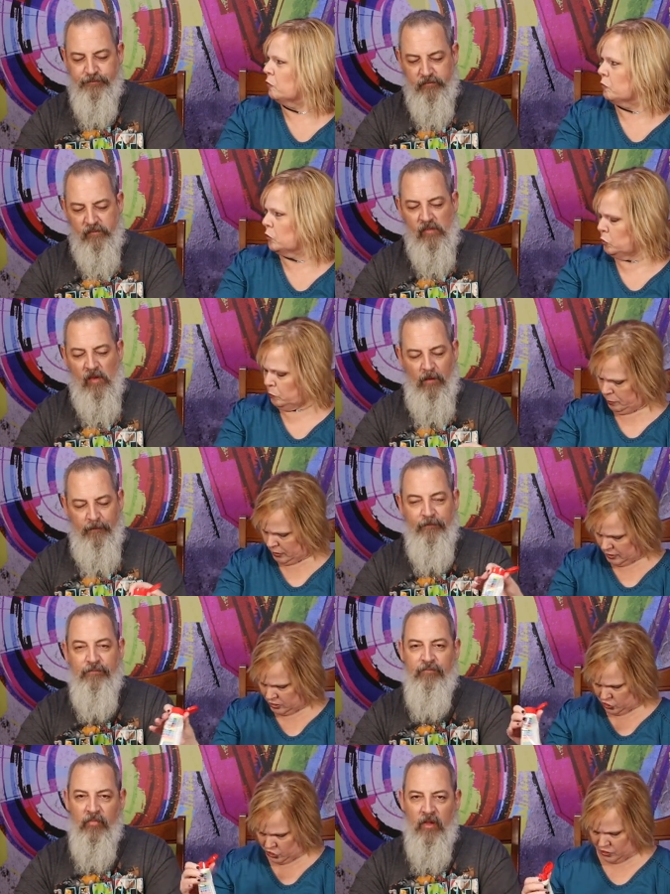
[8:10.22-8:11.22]
Speaker 1: a fruit
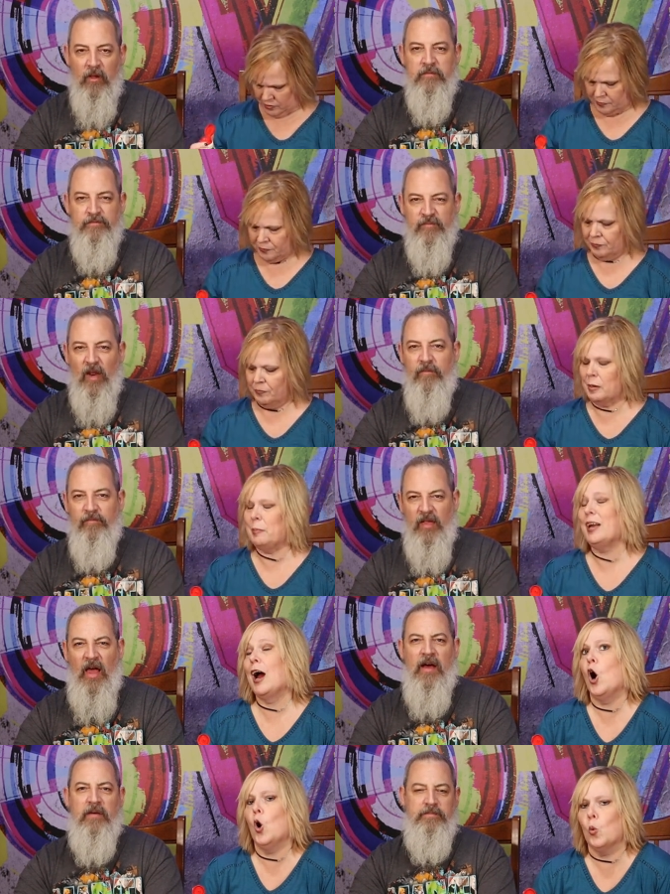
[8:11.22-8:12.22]
punch. Maybe
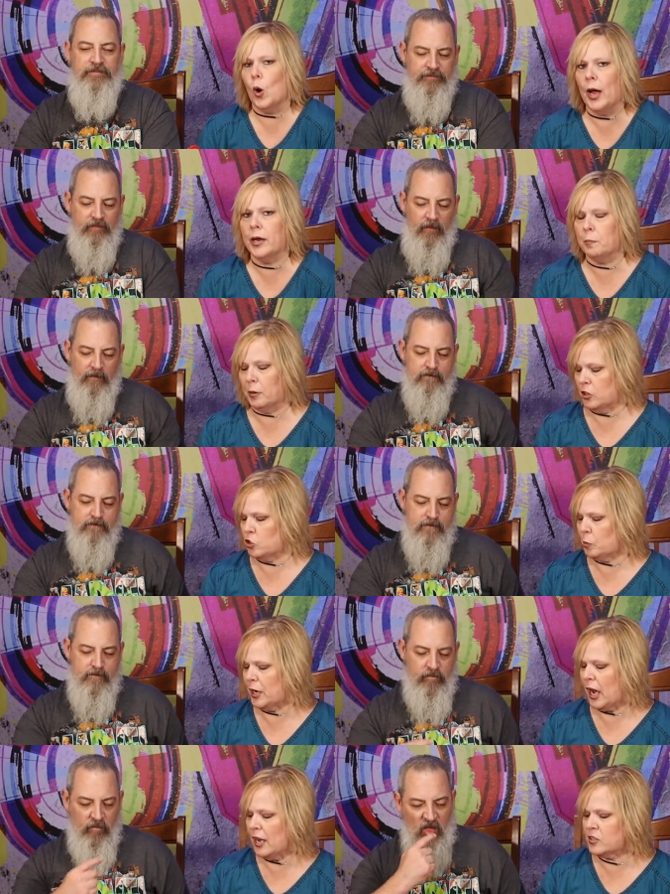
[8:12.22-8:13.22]
not yeah. Hawaiian punch,
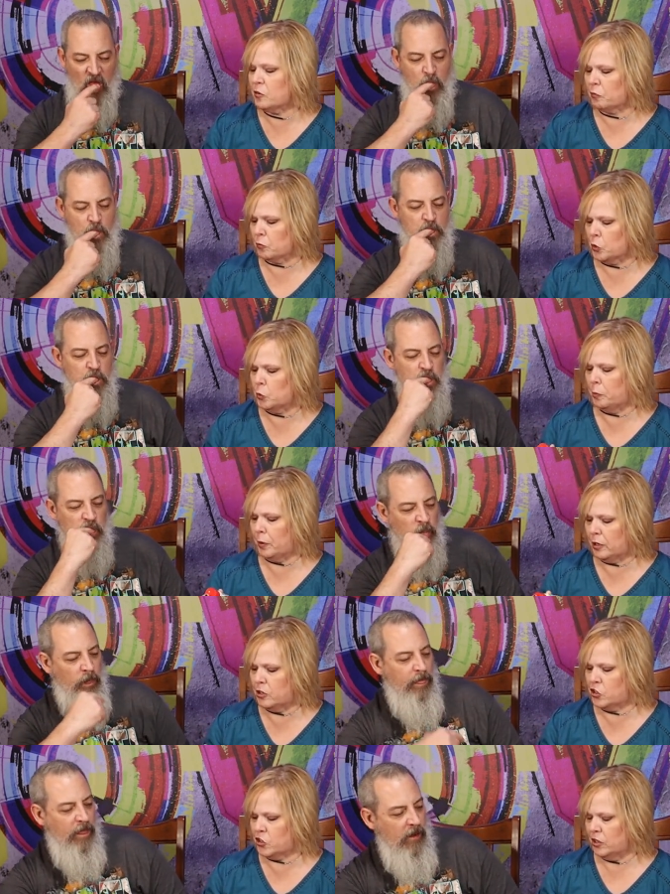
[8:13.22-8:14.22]
but it has a fruit
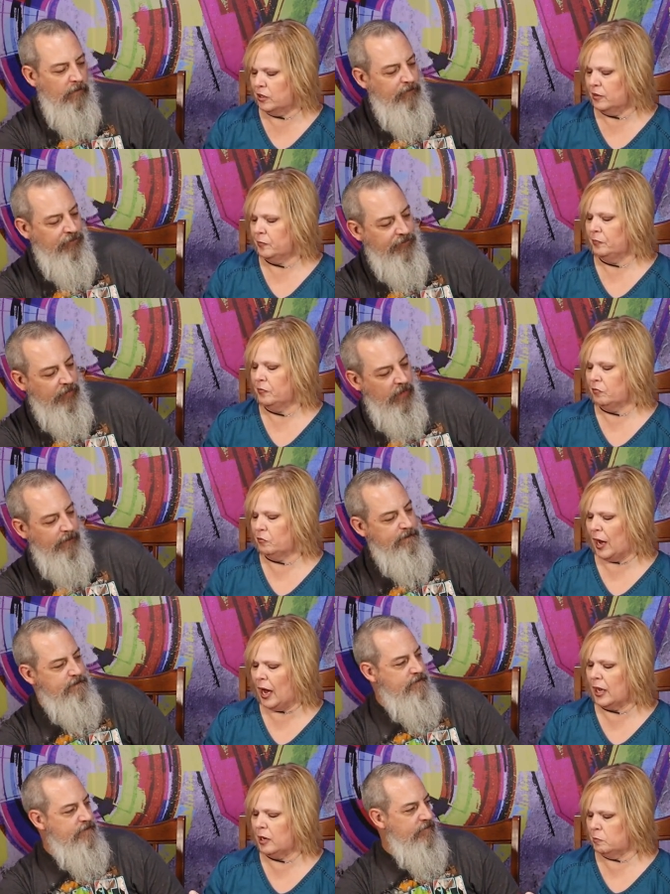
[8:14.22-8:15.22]
punch
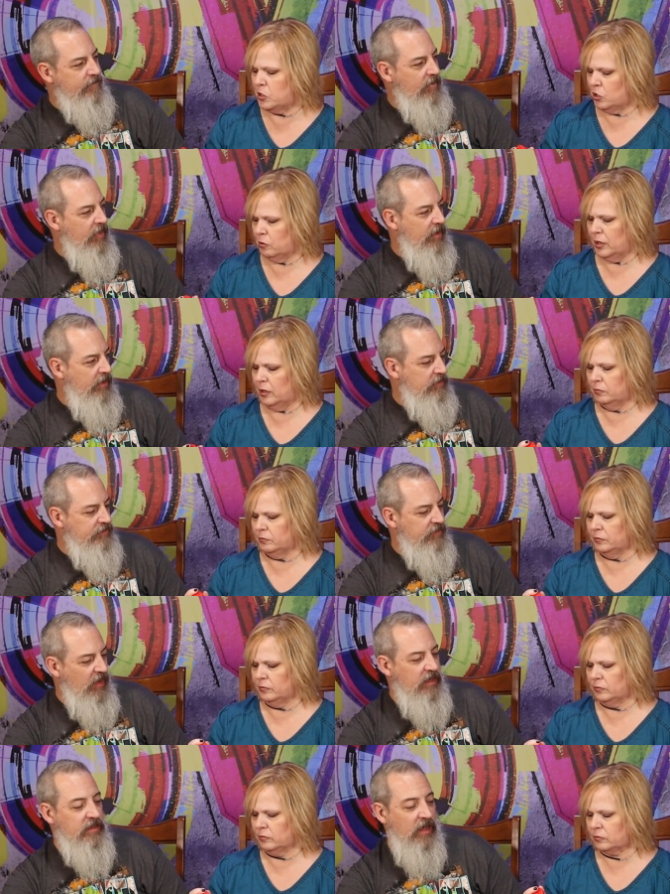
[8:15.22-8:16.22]
vibe to it.
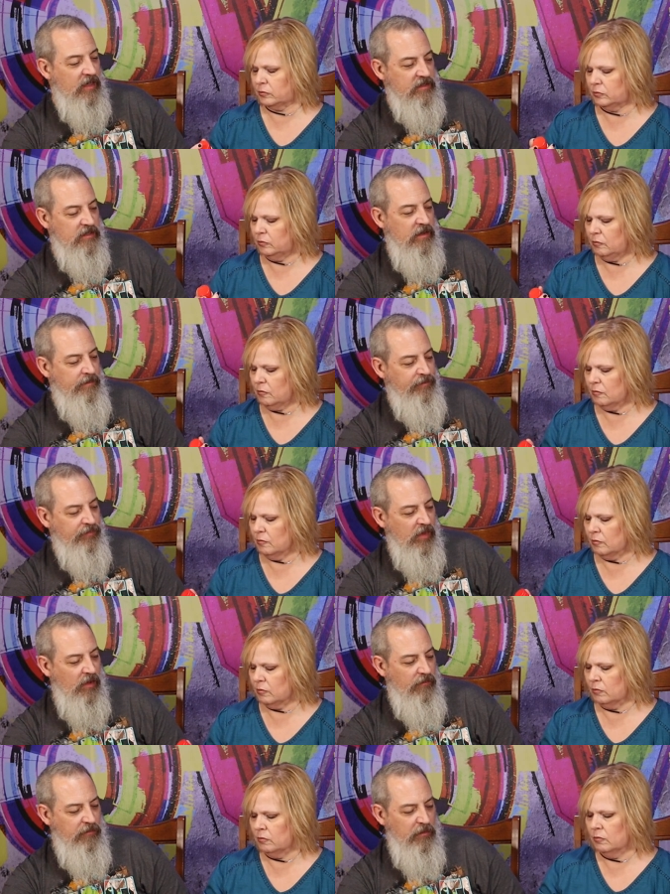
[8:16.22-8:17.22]
Speaker 2: It does.
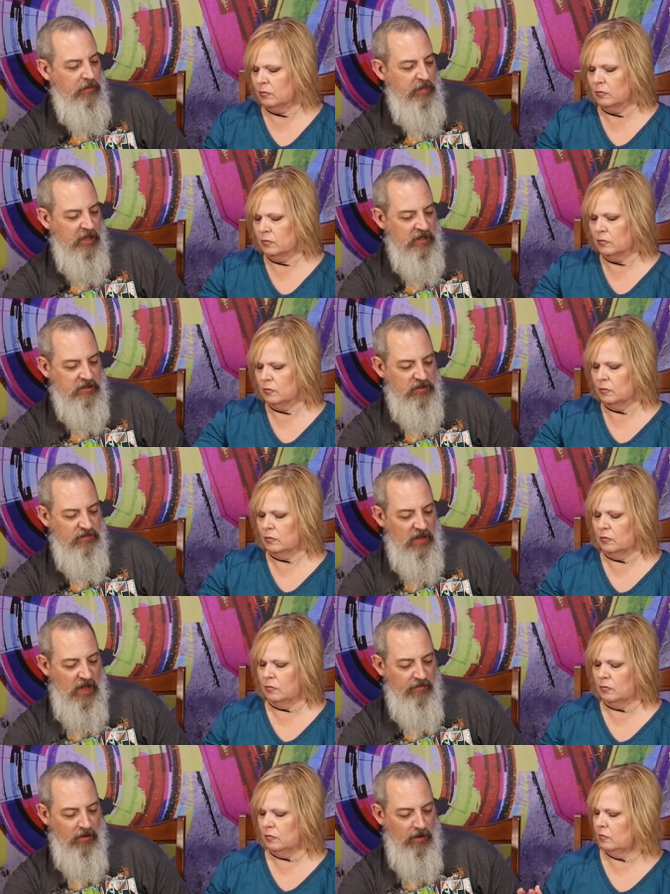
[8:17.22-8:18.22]
Fruit punch
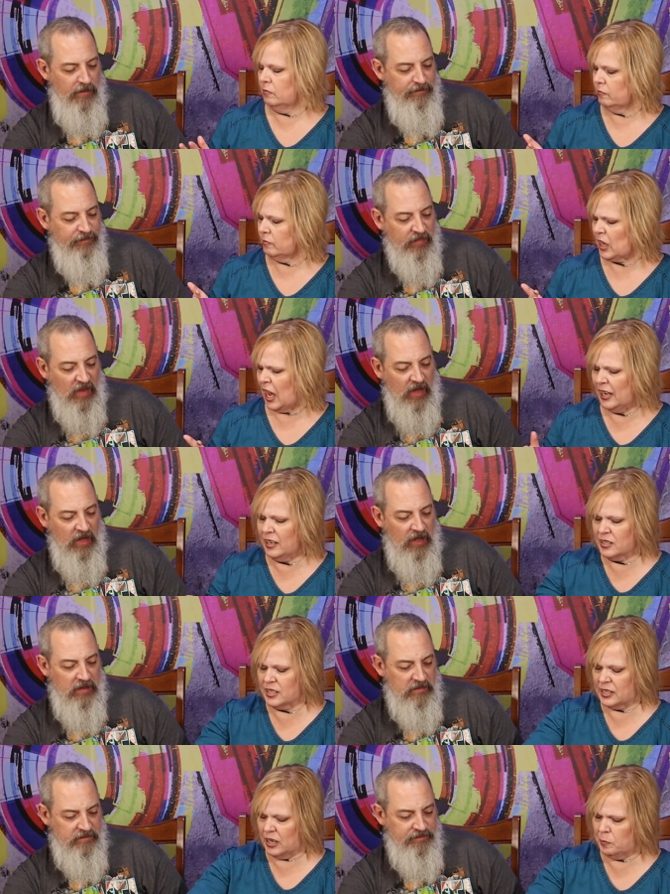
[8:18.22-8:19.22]
flavor. I hate
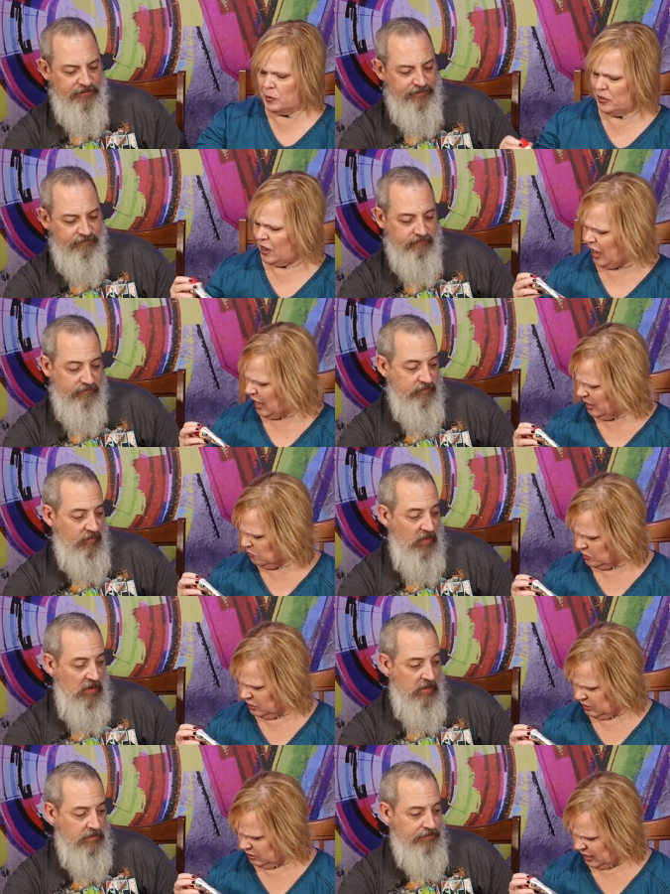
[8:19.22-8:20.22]
um, to say um,
Speaker 1: it, but I
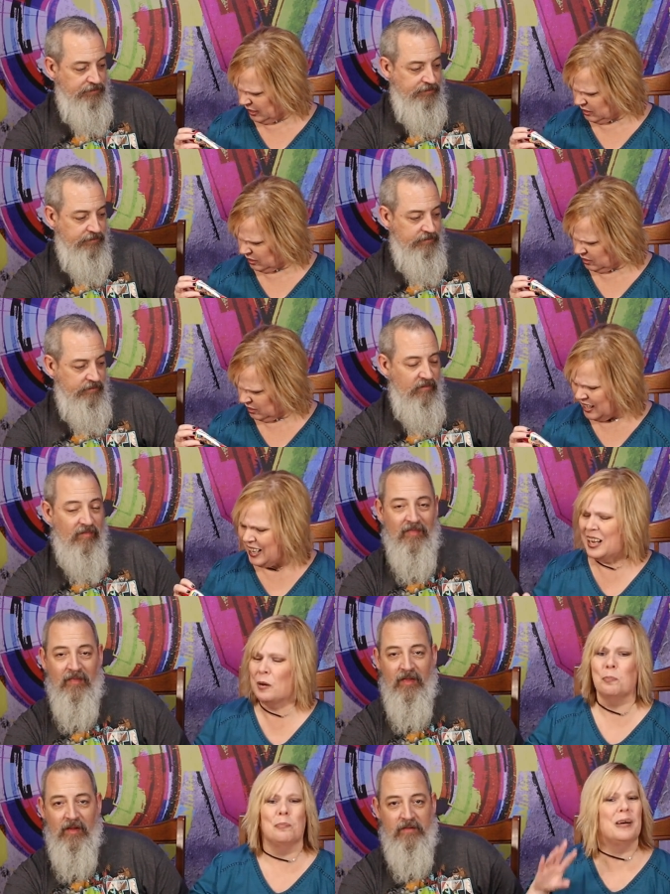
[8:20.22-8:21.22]
really like it.
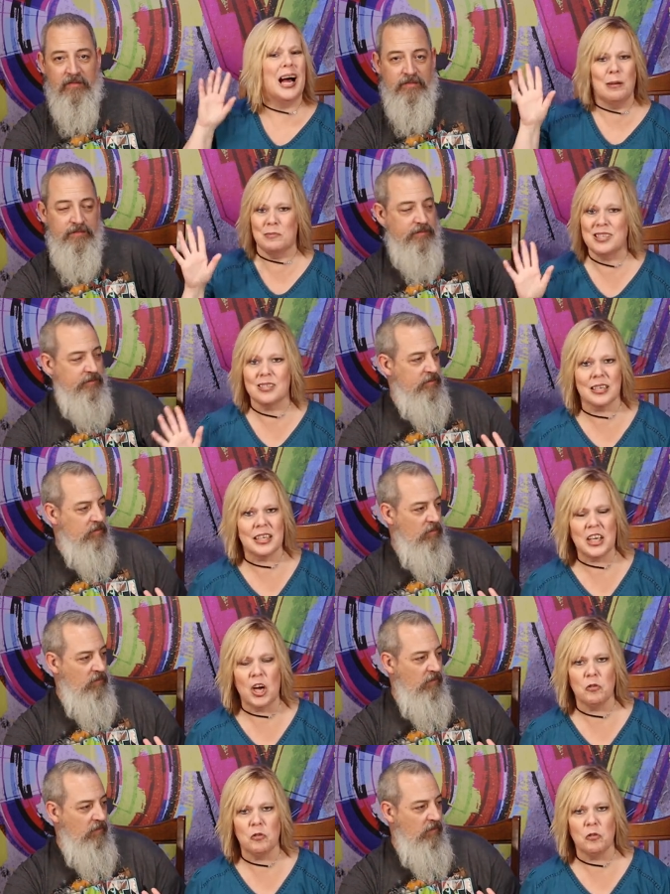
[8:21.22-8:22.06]
I'm sticky